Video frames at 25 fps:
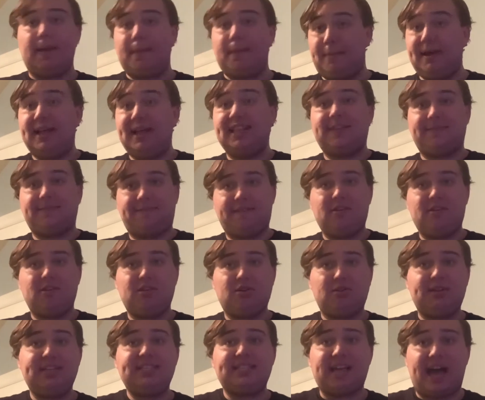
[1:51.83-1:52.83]
but at the very
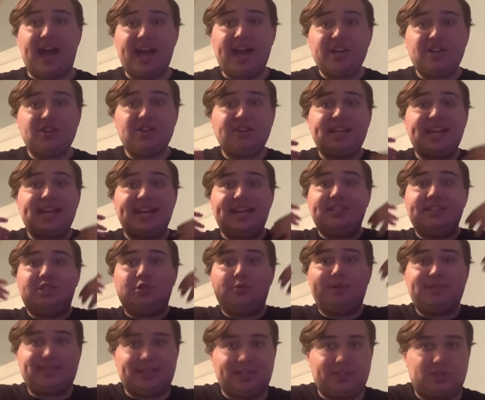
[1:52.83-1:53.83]
least, I could get into
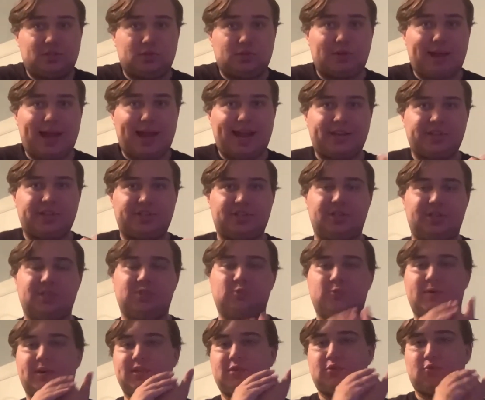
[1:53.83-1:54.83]
his interactions
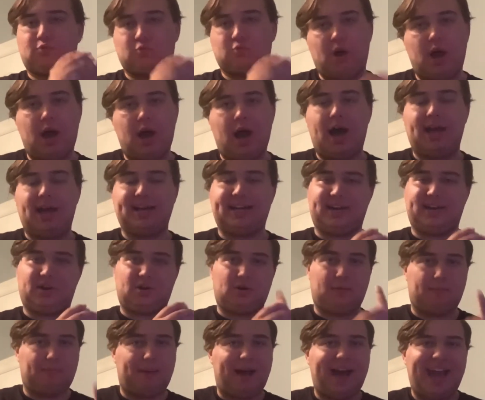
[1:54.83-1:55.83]
with Ron and
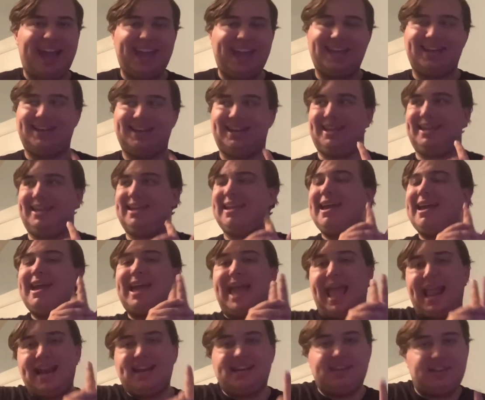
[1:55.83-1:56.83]
Hermione
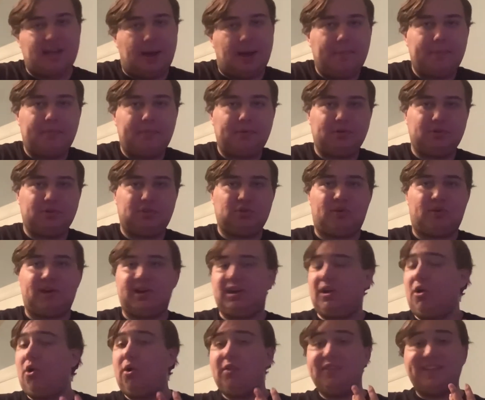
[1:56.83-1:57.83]
and Dumbledore and
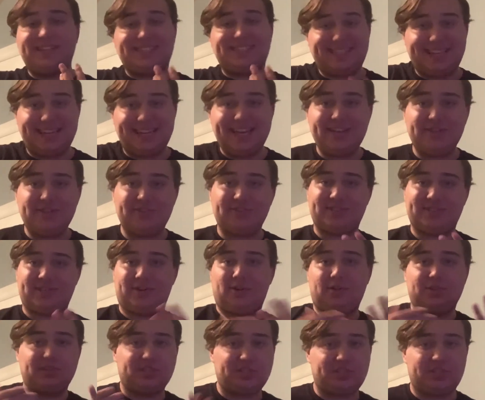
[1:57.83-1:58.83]
all the teachers and
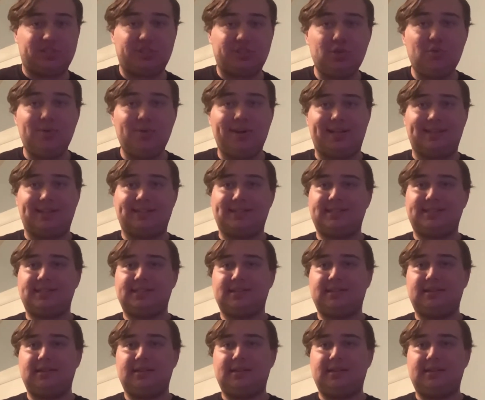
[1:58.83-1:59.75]
all the students.